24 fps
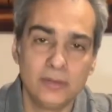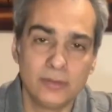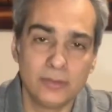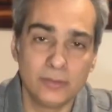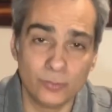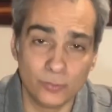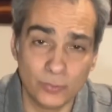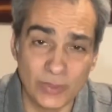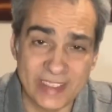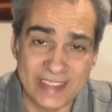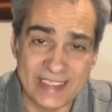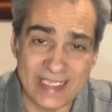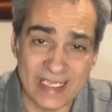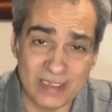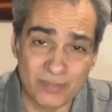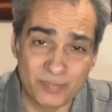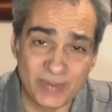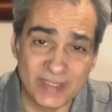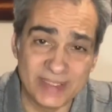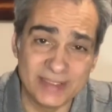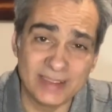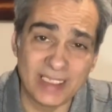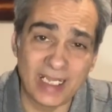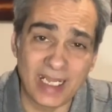
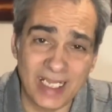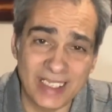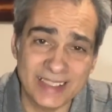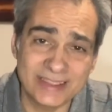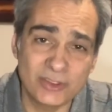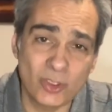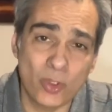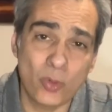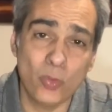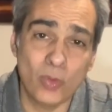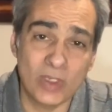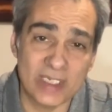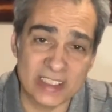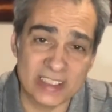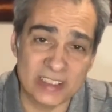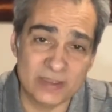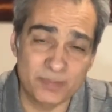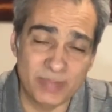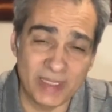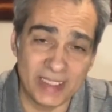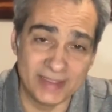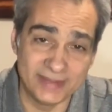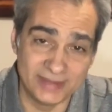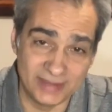Recapping, I don't wanna
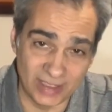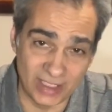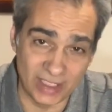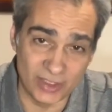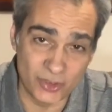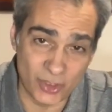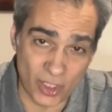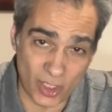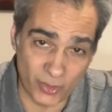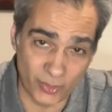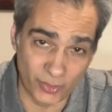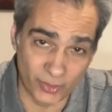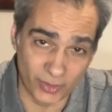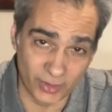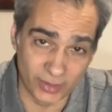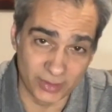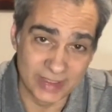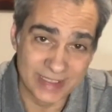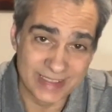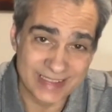spend another